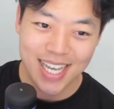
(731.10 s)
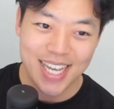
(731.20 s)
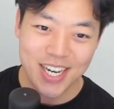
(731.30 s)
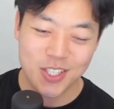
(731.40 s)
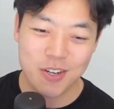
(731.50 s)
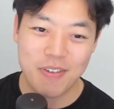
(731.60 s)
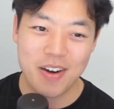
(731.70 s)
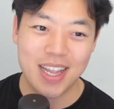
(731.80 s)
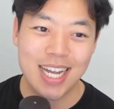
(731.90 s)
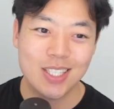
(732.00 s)
Here's the
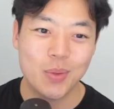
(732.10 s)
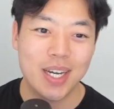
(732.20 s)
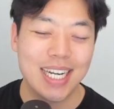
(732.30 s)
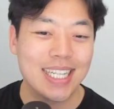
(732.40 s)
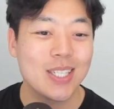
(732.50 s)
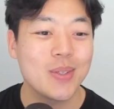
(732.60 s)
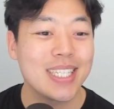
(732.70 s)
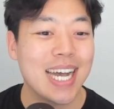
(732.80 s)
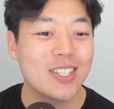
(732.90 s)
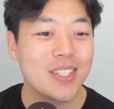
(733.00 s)
very last one. This one
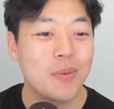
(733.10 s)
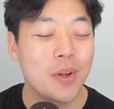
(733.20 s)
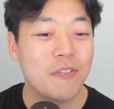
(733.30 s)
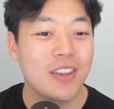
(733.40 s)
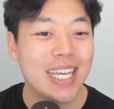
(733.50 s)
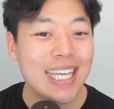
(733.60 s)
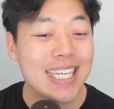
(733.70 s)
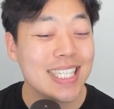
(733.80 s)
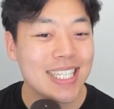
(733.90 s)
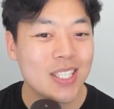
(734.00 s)
is actually one of the
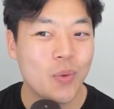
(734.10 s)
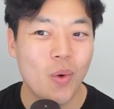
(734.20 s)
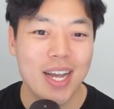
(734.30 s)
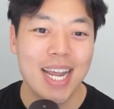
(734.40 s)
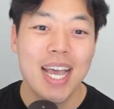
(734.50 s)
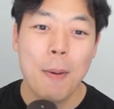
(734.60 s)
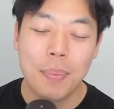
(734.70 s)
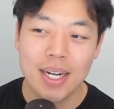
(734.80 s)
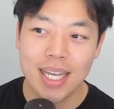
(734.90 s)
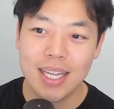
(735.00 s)
easiest one,
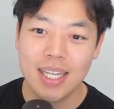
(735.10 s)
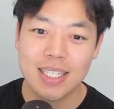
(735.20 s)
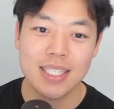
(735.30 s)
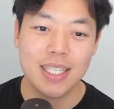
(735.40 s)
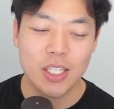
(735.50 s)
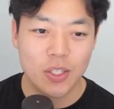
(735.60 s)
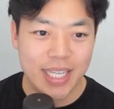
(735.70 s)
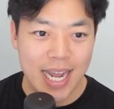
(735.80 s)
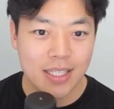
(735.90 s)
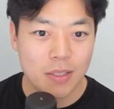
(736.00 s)
but it looks a little
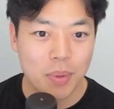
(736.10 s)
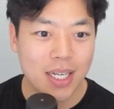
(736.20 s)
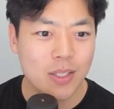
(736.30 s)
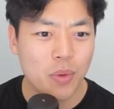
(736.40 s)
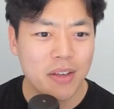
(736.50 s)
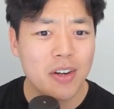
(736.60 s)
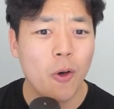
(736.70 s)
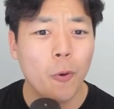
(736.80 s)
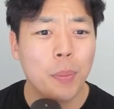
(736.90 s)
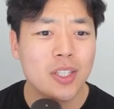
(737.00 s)
dense because we're given a
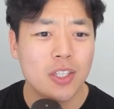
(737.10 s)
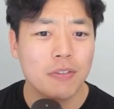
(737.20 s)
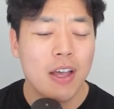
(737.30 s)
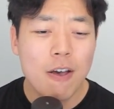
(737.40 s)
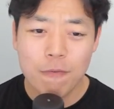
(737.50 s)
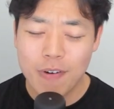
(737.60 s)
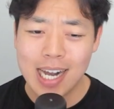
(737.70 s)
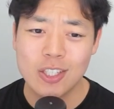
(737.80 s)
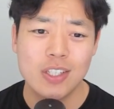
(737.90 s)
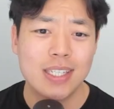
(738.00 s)
whole bunch of
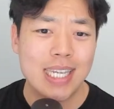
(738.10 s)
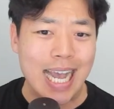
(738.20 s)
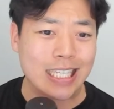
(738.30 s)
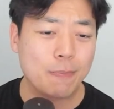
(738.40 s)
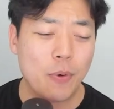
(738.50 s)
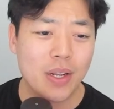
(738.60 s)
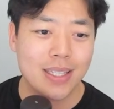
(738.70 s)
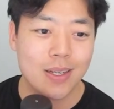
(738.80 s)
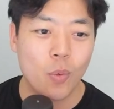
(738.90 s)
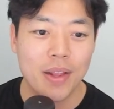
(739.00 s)
fractions,
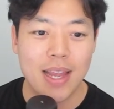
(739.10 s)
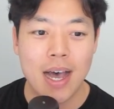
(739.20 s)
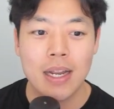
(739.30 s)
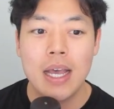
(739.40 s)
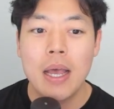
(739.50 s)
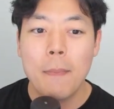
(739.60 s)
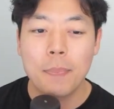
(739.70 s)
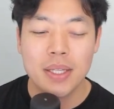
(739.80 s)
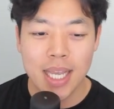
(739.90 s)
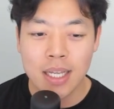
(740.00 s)
exponents, and whatnot.
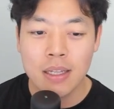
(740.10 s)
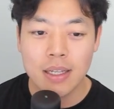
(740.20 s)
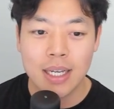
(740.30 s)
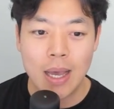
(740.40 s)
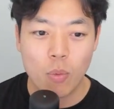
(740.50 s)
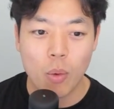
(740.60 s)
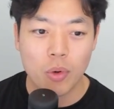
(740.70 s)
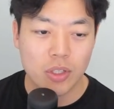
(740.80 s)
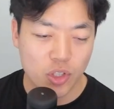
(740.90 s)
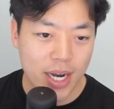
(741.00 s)
But take a look at what
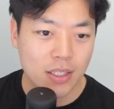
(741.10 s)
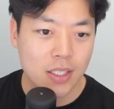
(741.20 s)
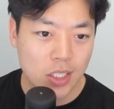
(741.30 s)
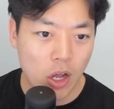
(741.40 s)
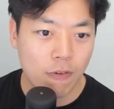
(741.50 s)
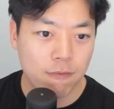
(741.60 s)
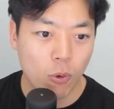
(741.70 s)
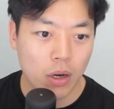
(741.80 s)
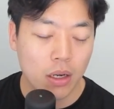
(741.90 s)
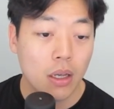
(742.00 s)
we're trying to solve
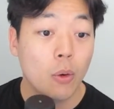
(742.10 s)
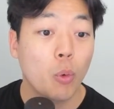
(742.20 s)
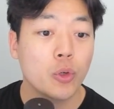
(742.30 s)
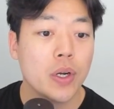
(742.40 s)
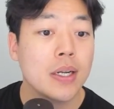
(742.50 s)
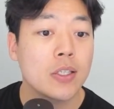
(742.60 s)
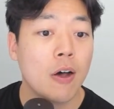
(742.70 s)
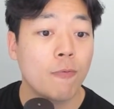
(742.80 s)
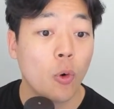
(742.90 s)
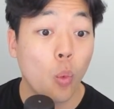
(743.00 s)
for. We're trying to
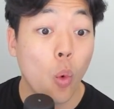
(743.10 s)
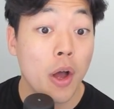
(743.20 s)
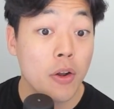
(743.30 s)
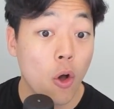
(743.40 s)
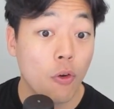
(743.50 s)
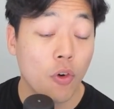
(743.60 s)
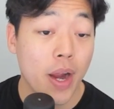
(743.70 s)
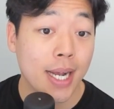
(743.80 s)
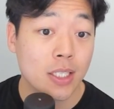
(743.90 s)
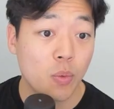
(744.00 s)
solve for 1 over
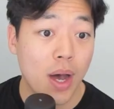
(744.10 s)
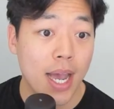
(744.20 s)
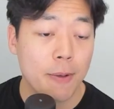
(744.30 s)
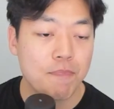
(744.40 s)
xy.